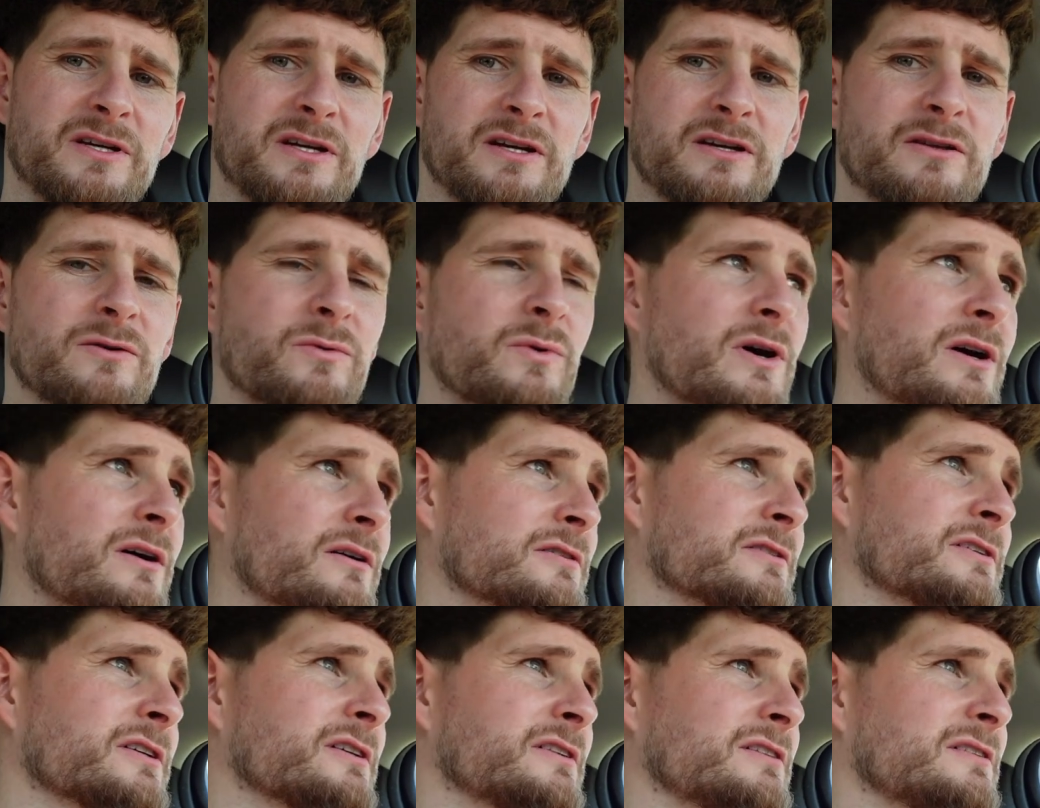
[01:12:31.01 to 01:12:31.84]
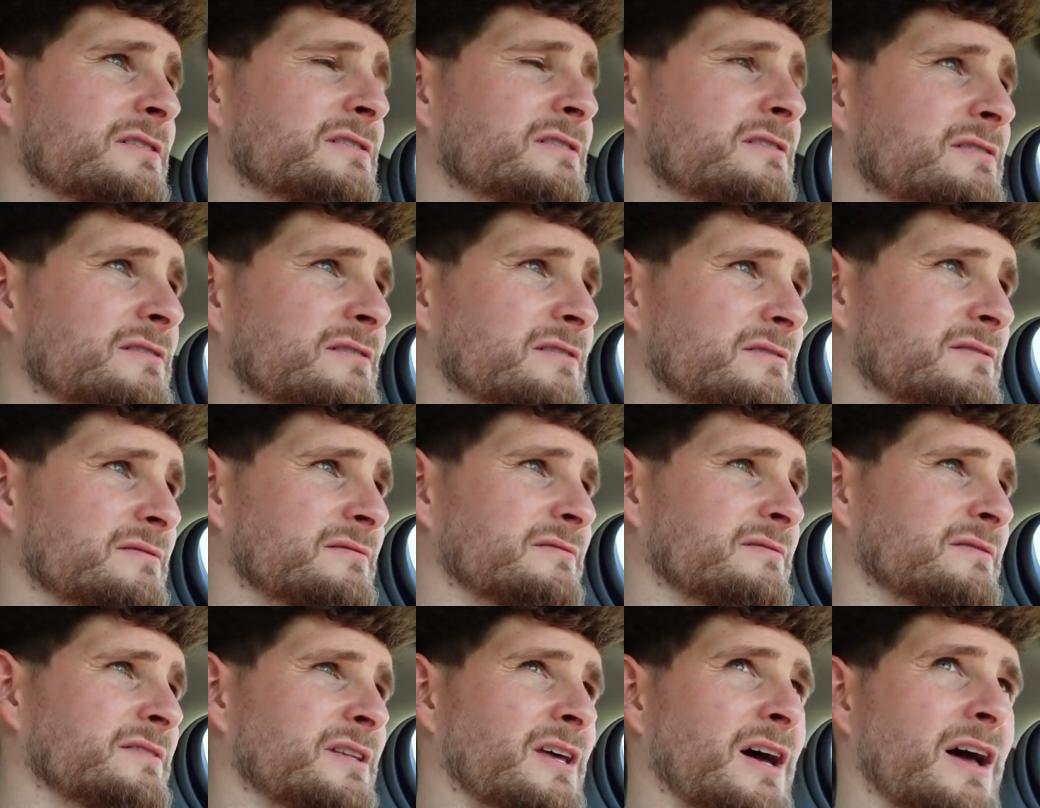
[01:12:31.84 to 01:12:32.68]
in the world?
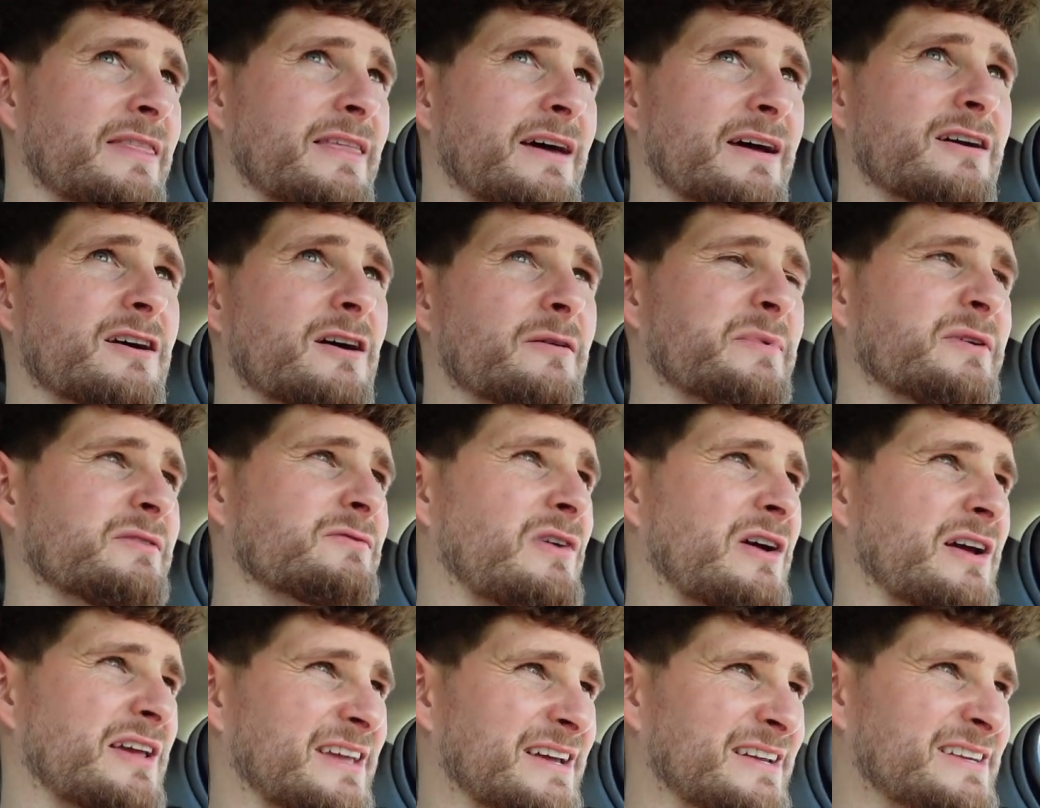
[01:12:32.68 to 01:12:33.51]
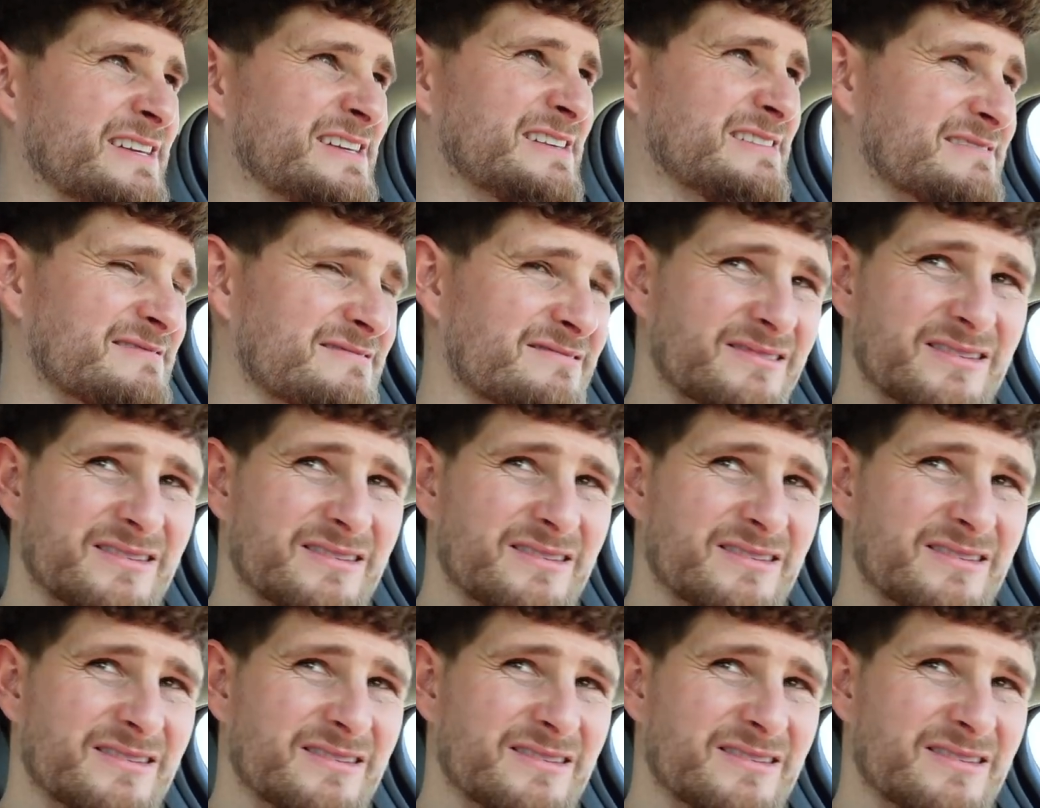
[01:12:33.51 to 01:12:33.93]
Nah, that can't be right, can it?